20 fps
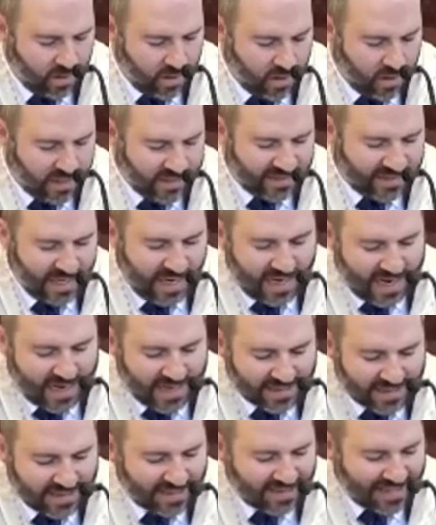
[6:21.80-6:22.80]
He said, it
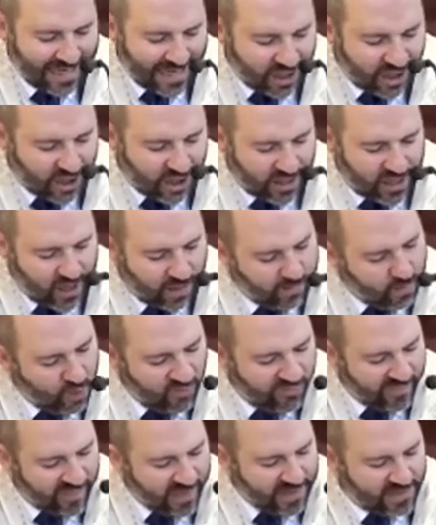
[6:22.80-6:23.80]
is essentially a
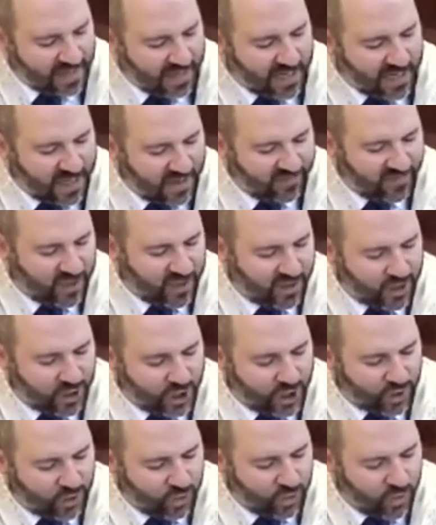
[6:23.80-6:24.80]
movement to give to the
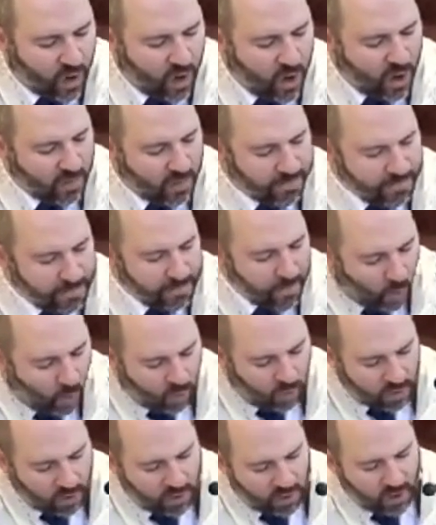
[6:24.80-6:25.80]
Jew
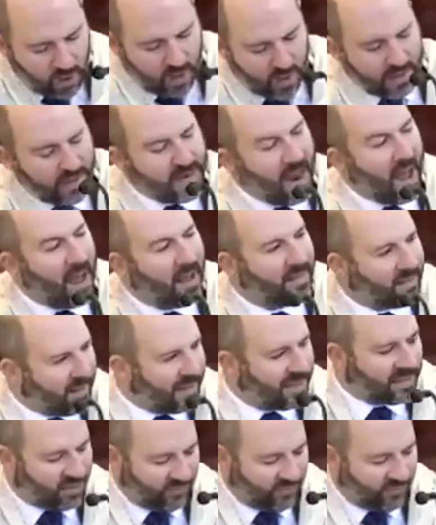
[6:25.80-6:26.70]
more, not less